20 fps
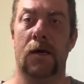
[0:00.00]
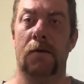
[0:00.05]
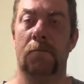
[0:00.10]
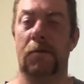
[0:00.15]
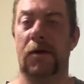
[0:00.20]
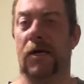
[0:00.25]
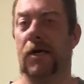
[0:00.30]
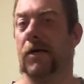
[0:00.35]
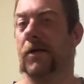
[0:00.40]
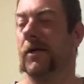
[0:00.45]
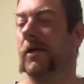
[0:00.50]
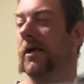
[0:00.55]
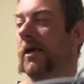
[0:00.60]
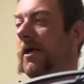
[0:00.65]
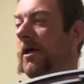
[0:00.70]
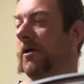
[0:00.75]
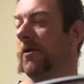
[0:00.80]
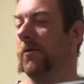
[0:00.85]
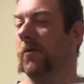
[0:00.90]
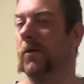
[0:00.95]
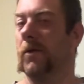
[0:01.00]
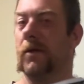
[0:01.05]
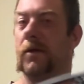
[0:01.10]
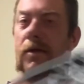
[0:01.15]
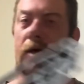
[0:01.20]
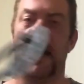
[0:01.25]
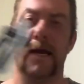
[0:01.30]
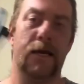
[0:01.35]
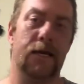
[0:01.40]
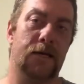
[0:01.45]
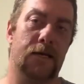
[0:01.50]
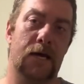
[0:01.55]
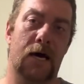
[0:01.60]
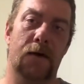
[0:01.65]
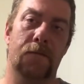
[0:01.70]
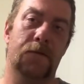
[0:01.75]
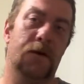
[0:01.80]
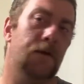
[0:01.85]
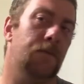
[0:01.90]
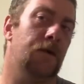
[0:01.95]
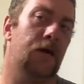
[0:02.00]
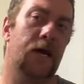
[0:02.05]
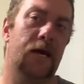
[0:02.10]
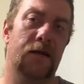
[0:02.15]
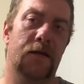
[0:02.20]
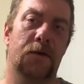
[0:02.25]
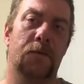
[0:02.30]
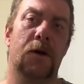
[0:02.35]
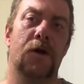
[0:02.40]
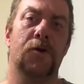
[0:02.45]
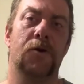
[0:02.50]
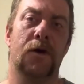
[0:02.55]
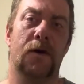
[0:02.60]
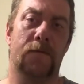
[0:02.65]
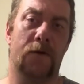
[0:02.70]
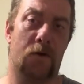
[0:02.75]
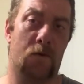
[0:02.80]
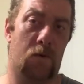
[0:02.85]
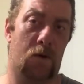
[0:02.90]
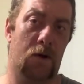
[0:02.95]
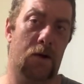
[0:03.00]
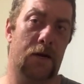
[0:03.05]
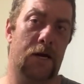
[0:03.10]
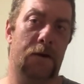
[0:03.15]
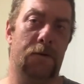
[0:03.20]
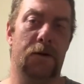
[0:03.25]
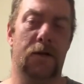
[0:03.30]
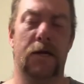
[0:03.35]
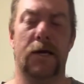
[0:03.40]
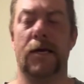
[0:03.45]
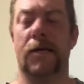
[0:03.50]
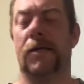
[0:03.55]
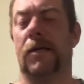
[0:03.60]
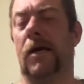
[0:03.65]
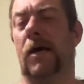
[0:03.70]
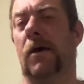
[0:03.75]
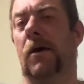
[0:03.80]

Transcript: because you will thank yourself dividends once you have a quality release